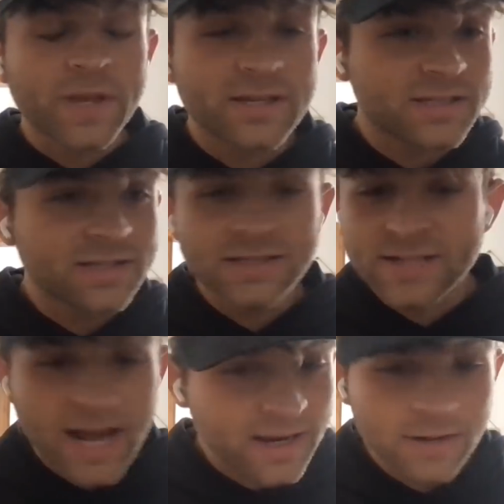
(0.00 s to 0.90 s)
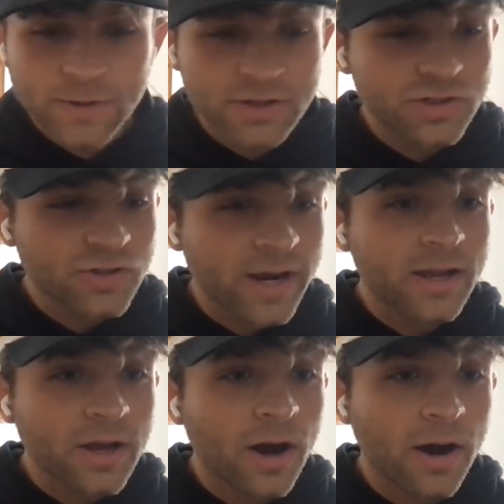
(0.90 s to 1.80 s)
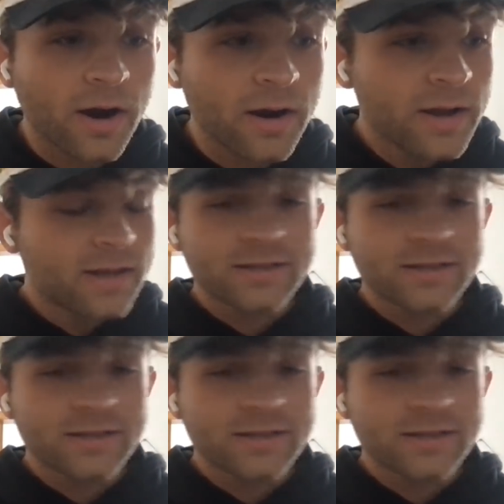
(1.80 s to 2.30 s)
is this is not going to be the strike car.